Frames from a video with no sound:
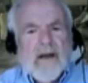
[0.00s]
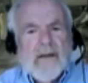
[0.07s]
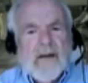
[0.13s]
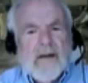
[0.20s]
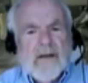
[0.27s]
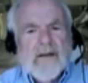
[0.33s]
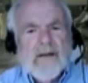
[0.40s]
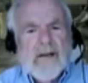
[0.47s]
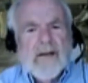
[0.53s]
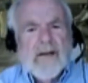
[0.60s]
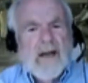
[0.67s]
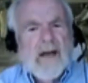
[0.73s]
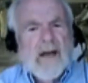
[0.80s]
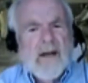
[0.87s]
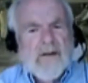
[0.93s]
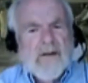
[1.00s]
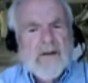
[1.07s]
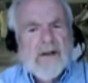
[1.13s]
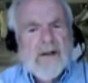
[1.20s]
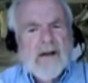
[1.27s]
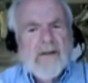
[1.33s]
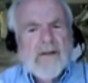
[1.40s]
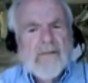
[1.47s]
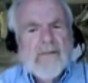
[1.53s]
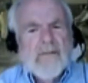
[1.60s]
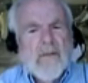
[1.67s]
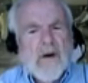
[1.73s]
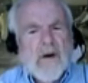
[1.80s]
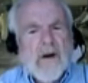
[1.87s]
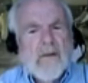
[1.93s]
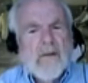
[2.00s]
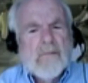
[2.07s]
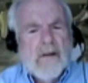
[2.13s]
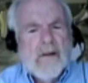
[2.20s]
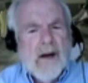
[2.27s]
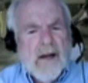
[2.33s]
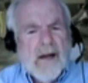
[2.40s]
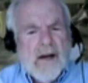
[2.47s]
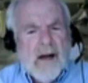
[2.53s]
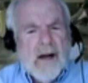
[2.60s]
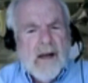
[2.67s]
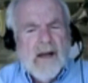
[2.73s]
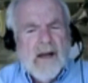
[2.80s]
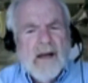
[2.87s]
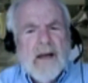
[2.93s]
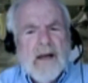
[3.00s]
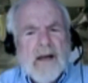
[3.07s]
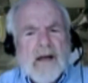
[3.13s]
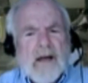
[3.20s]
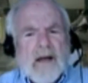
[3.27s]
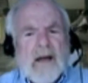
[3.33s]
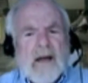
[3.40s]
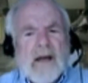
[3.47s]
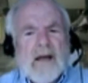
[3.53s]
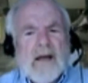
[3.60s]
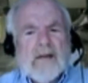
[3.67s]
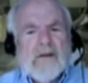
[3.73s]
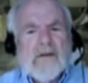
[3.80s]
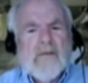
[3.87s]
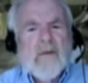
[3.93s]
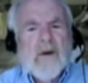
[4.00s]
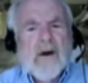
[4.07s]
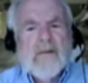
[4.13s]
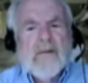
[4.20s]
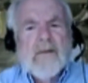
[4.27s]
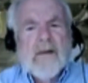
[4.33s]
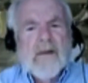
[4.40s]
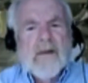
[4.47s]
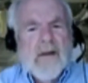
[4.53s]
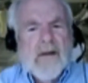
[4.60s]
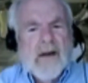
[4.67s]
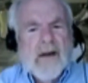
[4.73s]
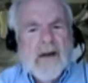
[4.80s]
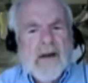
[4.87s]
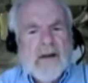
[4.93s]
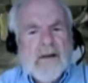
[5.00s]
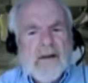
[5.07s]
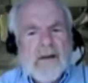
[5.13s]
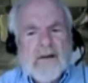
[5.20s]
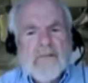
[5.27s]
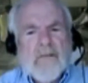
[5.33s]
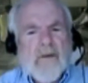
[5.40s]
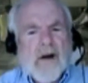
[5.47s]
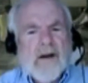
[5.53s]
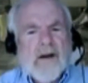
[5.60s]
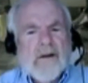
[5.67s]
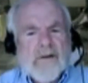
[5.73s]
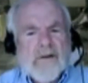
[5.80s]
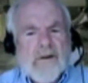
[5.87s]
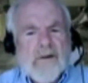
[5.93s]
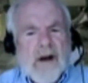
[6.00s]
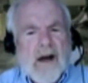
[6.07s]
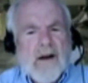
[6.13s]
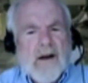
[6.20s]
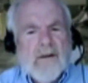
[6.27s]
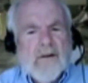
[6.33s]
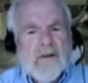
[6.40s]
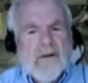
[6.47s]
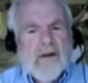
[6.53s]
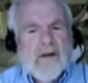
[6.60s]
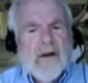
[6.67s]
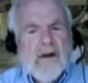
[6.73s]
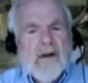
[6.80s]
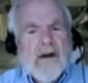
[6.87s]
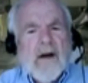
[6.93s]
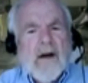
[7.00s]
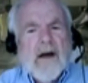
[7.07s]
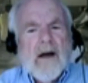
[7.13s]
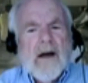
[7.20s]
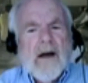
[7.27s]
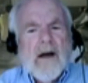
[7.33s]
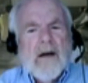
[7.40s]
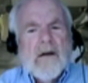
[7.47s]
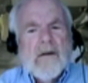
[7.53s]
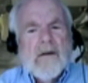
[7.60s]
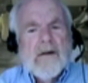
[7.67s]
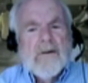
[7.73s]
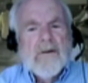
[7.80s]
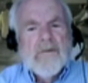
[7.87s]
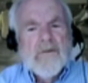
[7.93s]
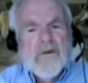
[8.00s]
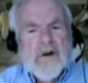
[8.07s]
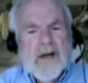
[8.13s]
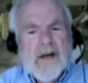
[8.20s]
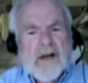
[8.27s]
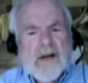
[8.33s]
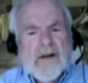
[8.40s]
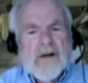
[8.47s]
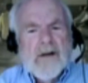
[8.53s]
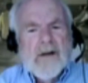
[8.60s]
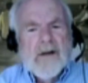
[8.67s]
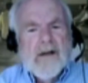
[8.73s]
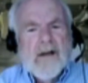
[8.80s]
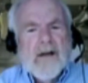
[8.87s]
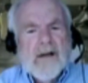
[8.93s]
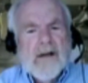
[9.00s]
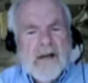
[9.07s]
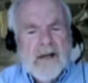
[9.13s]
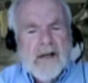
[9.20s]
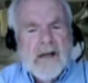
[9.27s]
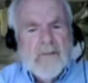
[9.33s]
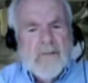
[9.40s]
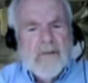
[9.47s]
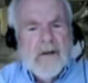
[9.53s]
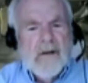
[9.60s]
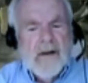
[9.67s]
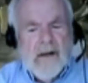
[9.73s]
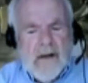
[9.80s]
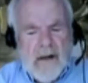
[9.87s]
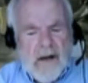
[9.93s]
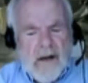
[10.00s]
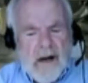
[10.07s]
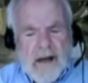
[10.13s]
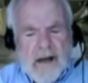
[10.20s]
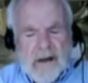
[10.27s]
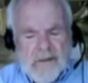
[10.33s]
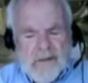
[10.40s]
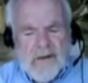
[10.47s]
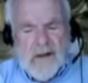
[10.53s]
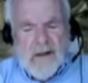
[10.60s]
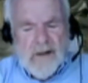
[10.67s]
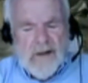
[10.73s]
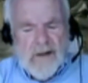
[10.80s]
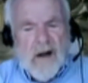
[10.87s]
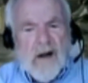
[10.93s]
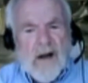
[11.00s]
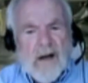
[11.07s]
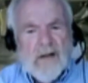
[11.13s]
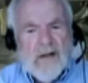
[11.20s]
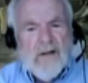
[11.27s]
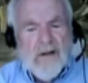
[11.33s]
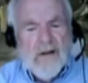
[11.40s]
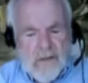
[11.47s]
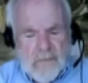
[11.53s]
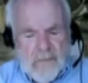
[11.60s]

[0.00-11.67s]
This seeing yourself more completely is one of the things that brings around real, deep, and lasting change.